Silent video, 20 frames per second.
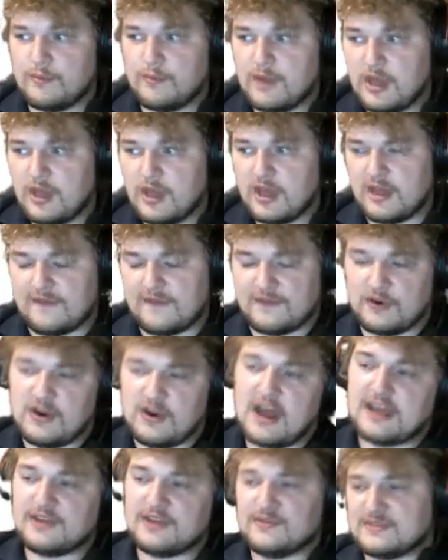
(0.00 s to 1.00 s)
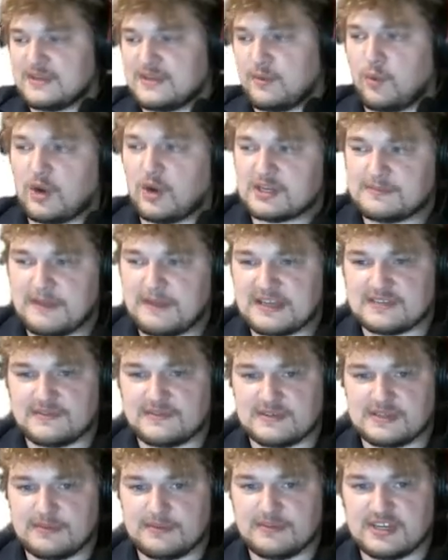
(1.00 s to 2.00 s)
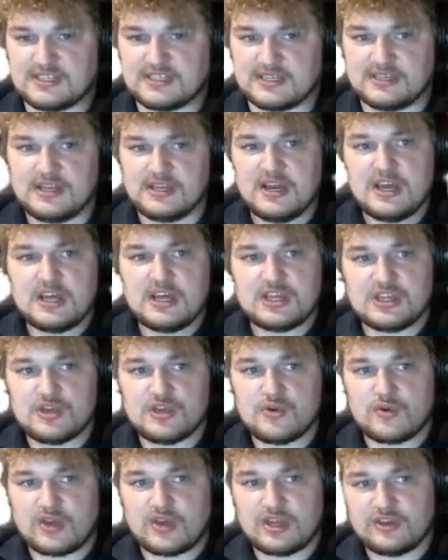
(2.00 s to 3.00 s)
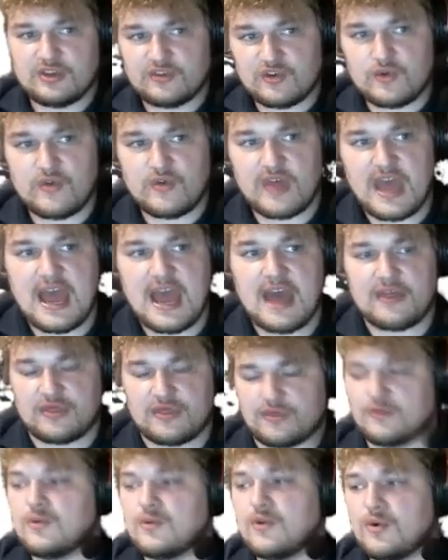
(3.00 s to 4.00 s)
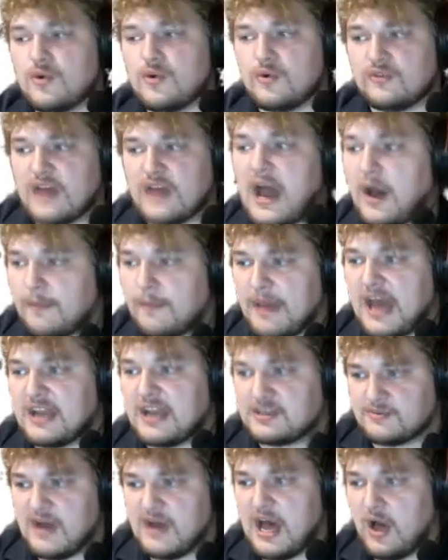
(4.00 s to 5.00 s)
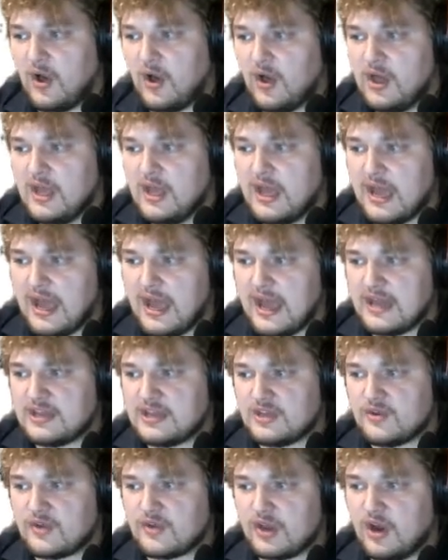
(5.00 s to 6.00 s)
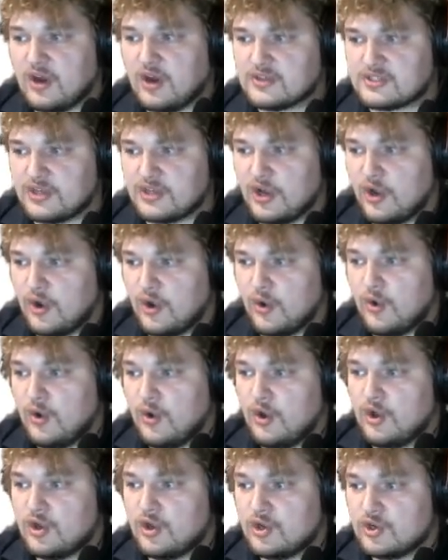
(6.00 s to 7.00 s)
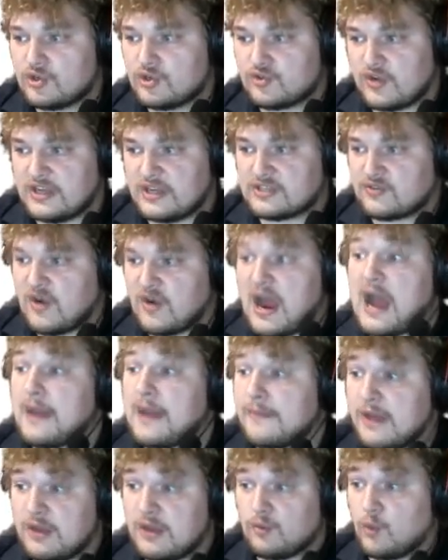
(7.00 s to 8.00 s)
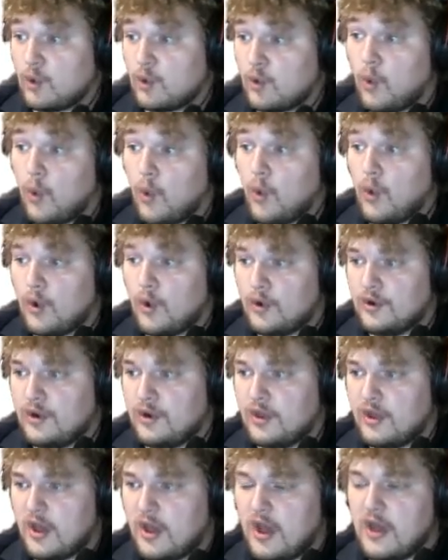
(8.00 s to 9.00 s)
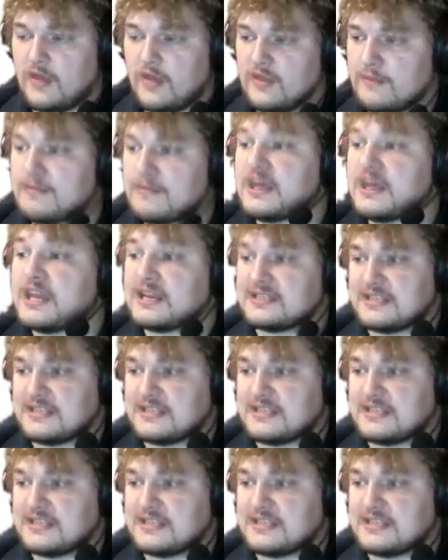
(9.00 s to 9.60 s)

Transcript: if you're not using Workspace for some reason, you can do that through Dialpad as well. And you can also transcribe and record the meetings that you